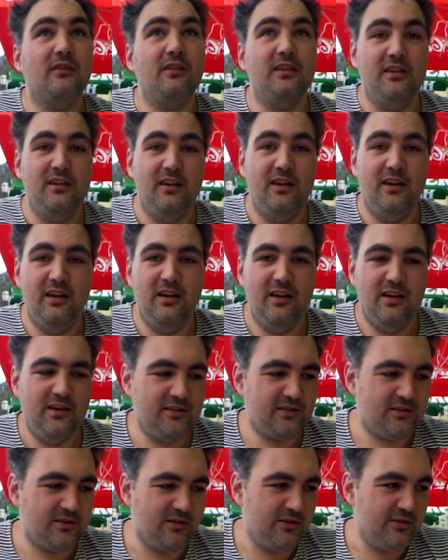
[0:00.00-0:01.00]
Yeah,
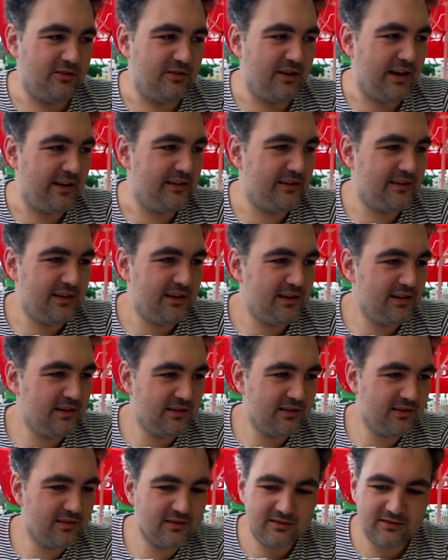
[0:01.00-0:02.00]
it's called
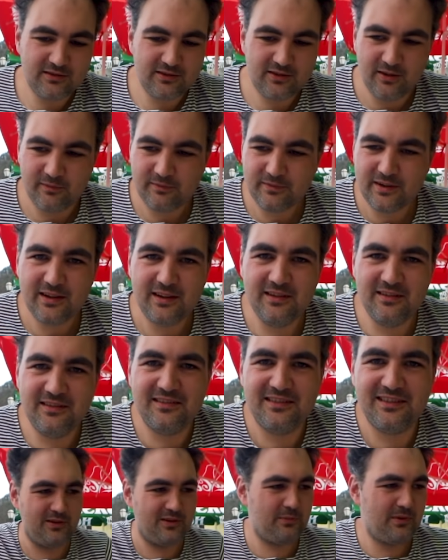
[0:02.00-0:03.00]
19 something.
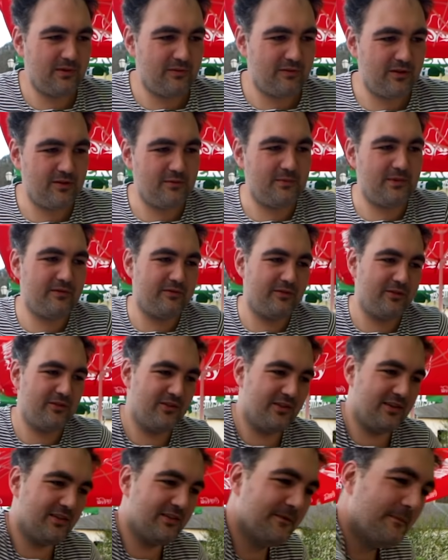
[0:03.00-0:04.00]
Where's my phone? My
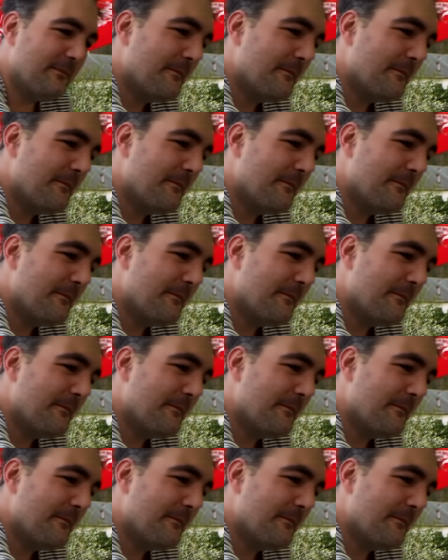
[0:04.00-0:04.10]
phone's there.